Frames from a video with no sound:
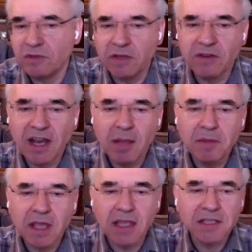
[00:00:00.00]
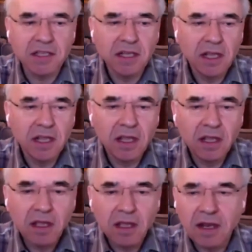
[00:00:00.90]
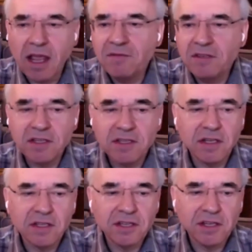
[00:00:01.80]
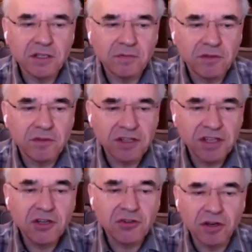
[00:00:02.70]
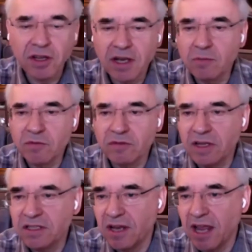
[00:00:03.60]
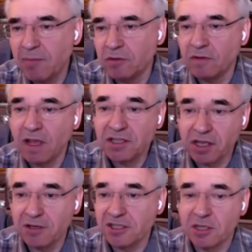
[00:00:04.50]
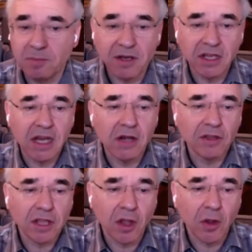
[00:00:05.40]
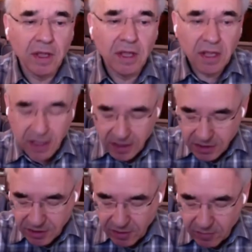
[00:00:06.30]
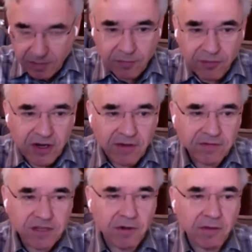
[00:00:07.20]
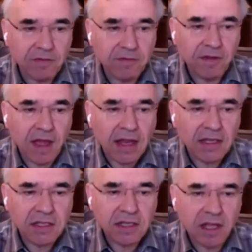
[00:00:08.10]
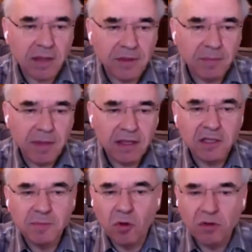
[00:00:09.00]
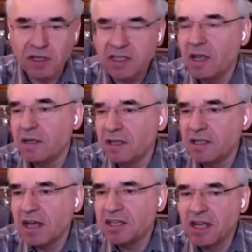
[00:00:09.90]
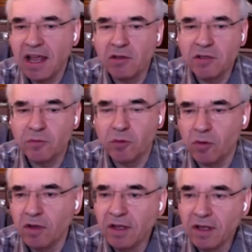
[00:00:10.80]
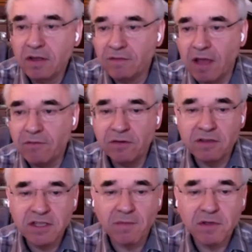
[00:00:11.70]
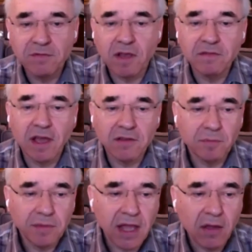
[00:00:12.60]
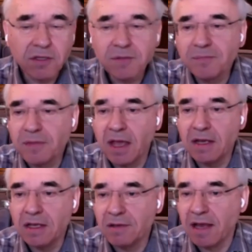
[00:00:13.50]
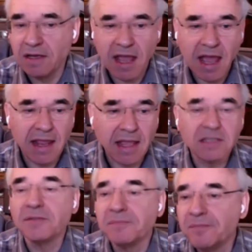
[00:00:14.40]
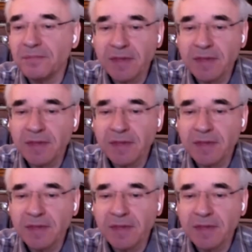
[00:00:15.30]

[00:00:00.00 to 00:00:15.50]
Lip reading: relief claim case, an FTT decision of Judge Citron, and it was released in April of last year, just about a year ago. So brief summary of the facts. The appellants bought a detached house for £575,000, and it had an annex.